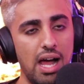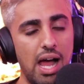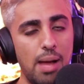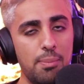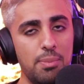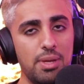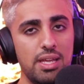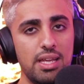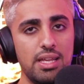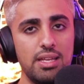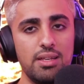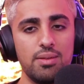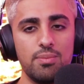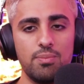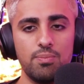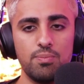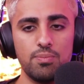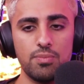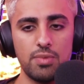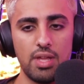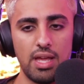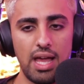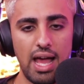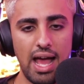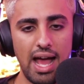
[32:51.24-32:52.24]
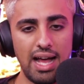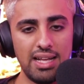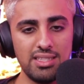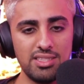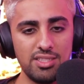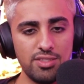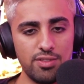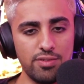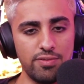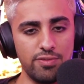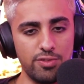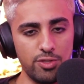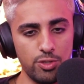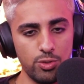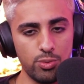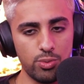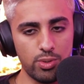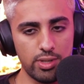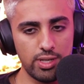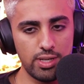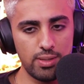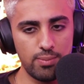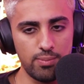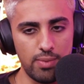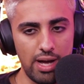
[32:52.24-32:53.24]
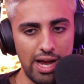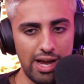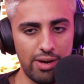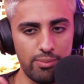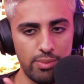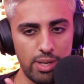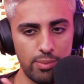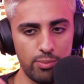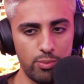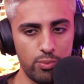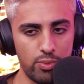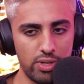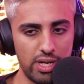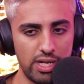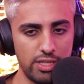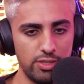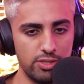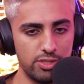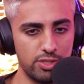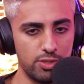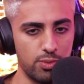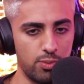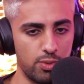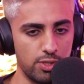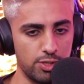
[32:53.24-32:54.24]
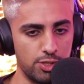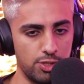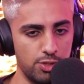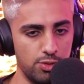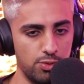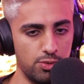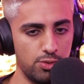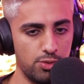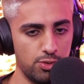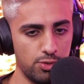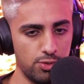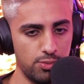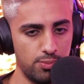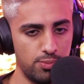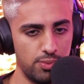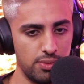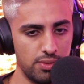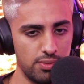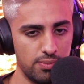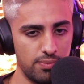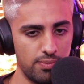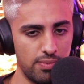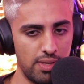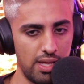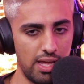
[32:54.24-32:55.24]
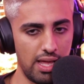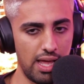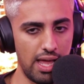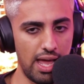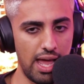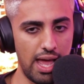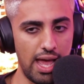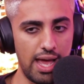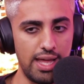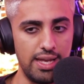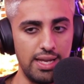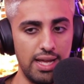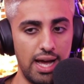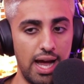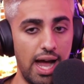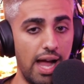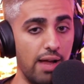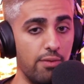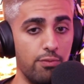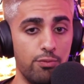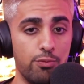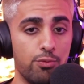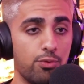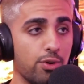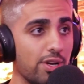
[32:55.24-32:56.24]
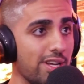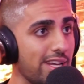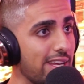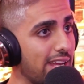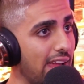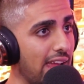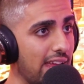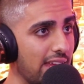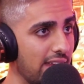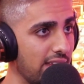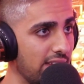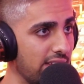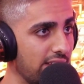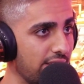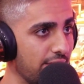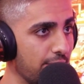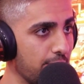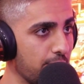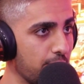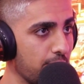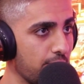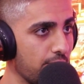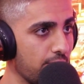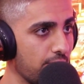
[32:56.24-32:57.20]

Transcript: I mean, as a viewer, I remember when I used to watch YouTube and I really hated it.